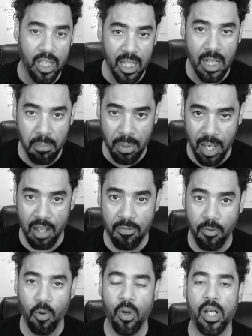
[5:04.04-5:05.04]
getting paid
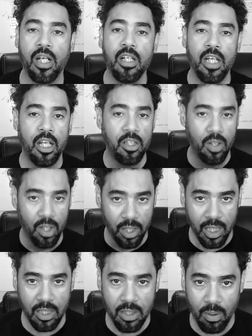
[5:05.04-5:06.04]
for it, and you're
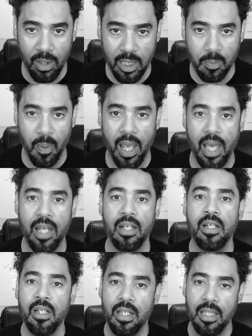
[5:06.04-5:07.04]
looking to expand,
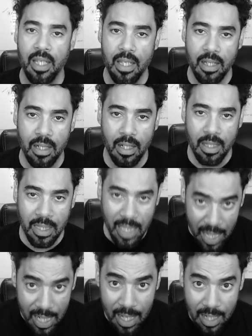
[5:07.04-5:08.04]

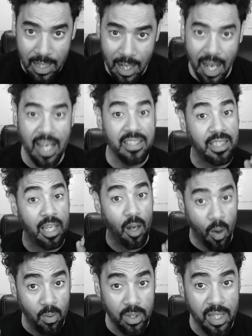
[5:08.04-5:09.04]
then I say
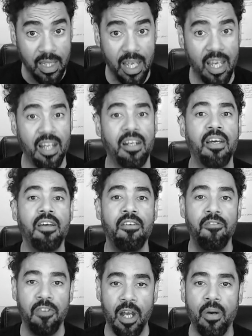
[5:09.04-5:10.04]
only then,
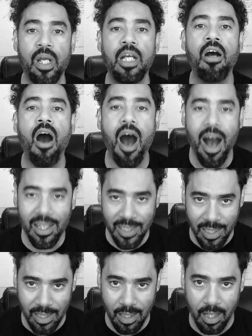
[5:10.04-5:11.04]
very
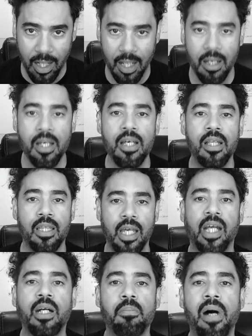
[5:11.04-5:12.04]
cautiously
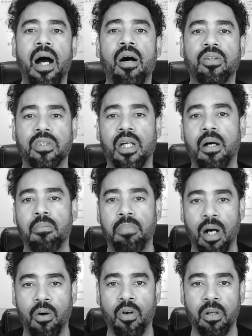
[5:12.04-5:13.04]
think about
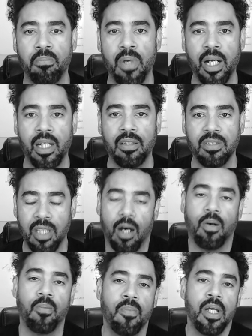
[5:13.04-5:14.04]
borrowing money.
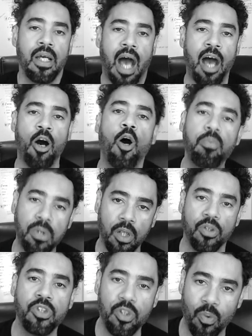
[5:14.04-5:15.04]
So I hope
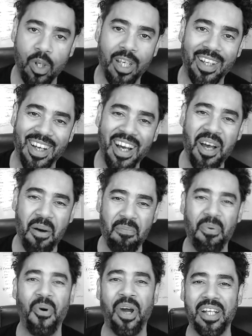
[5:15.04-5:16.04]
those 3
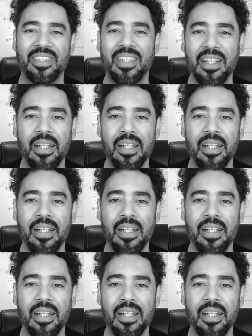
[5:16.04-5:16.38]
points